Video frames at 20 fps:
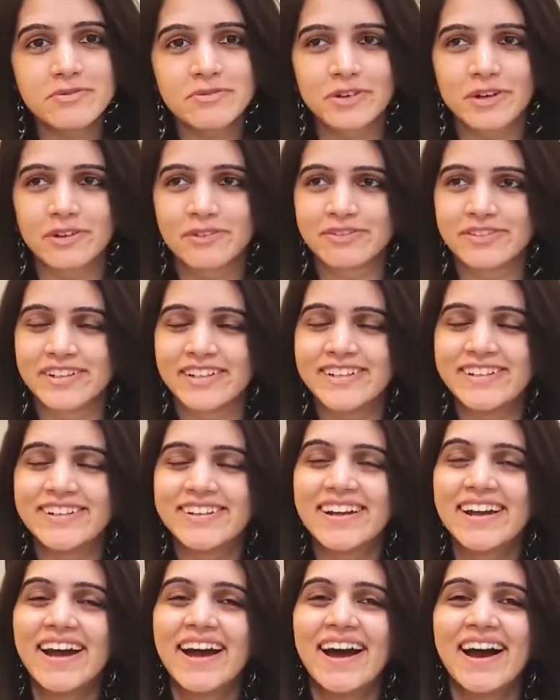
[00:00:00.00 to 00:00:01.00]
of your
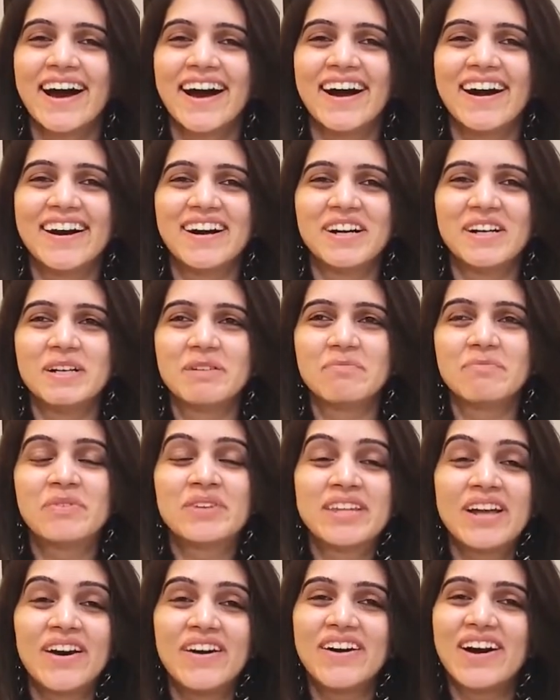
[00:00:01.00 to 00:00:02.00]
feet.
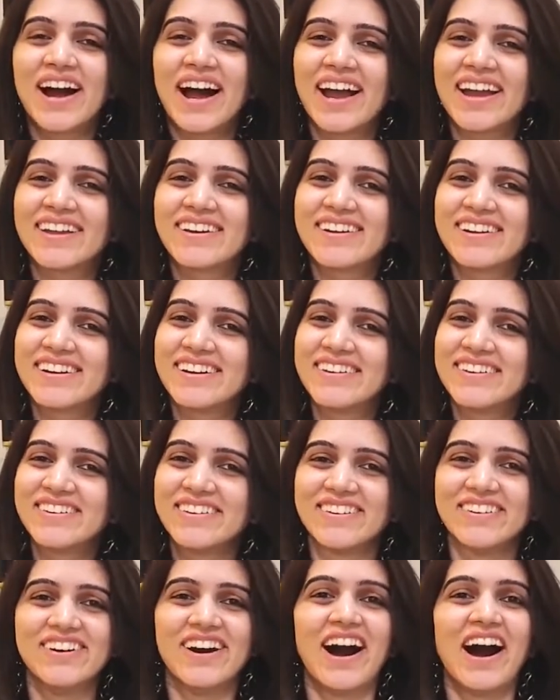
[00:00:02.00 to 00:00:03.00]
Now, I really
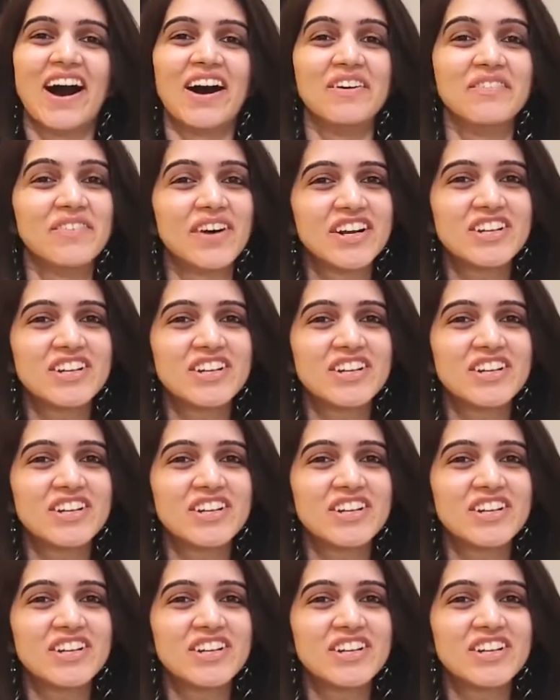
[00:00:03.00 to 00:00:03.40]
don't know how